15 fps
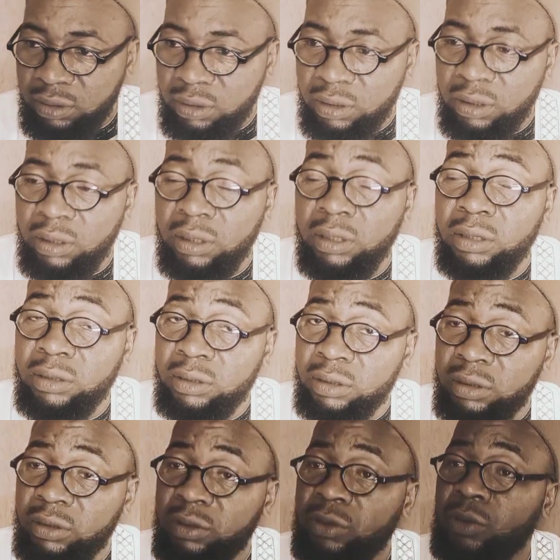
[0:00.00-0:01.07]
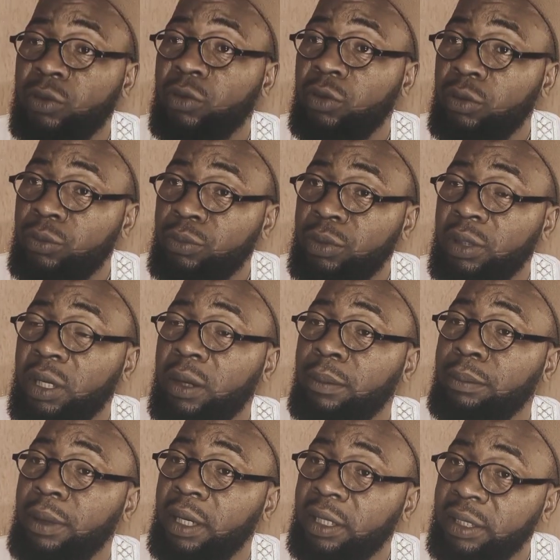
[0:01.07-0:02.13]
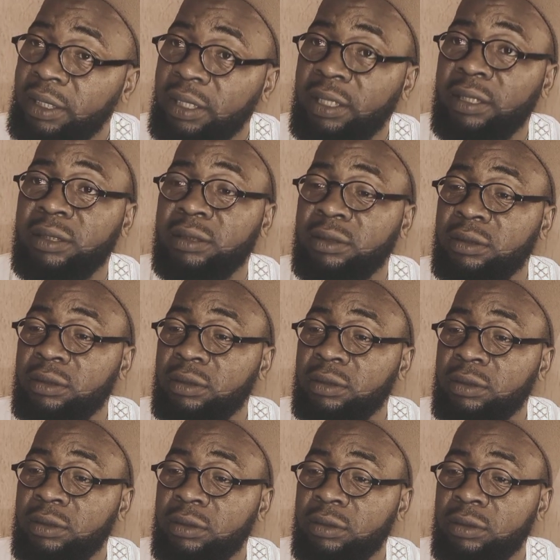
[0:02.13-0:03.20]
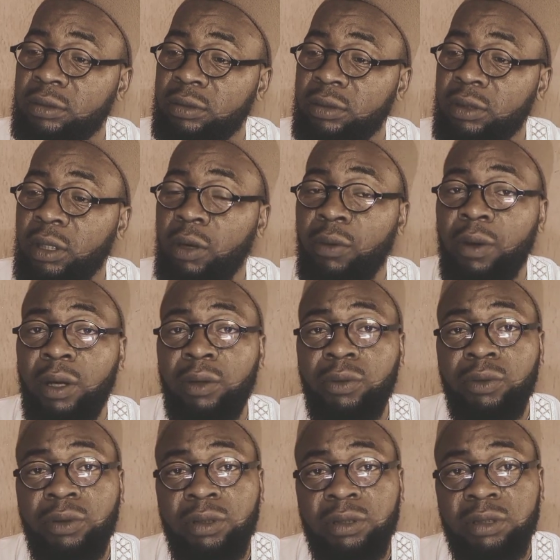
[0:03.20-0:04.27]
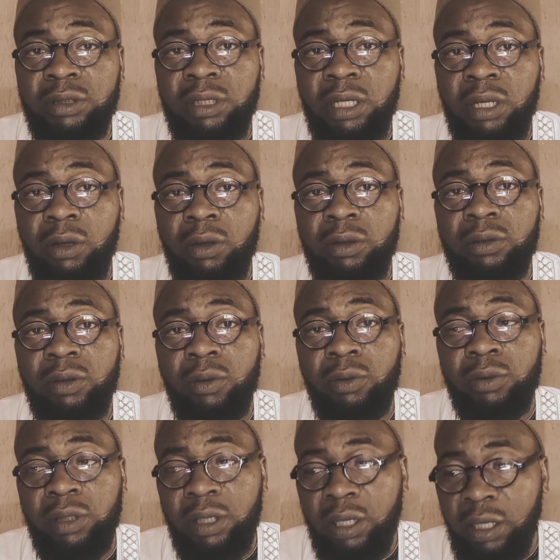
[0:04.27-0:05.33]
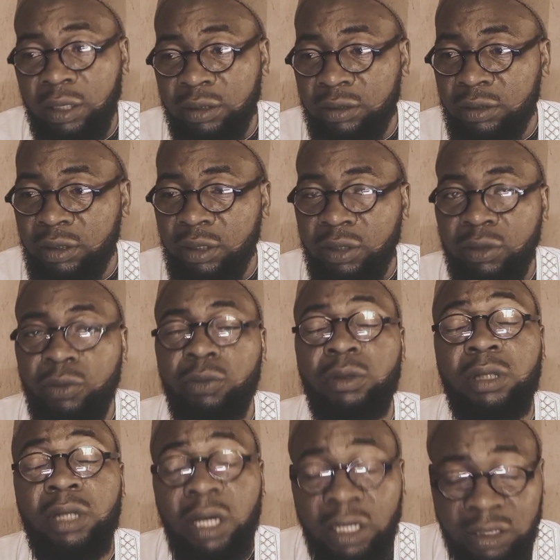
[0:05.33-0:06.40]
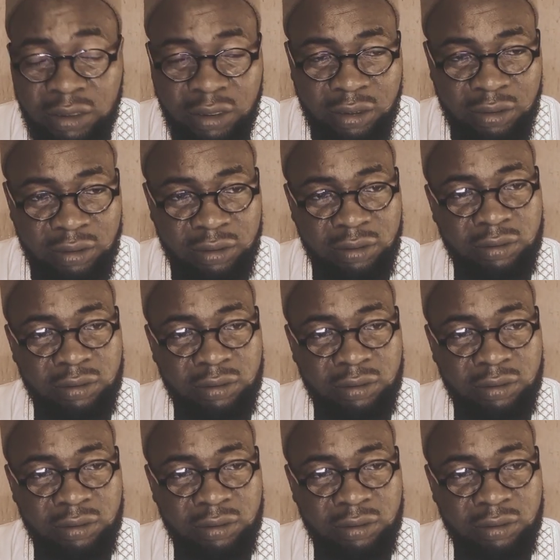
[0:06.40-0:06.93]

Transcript: Religion should not be a barrier to our unity. On the other hand, it should unite us.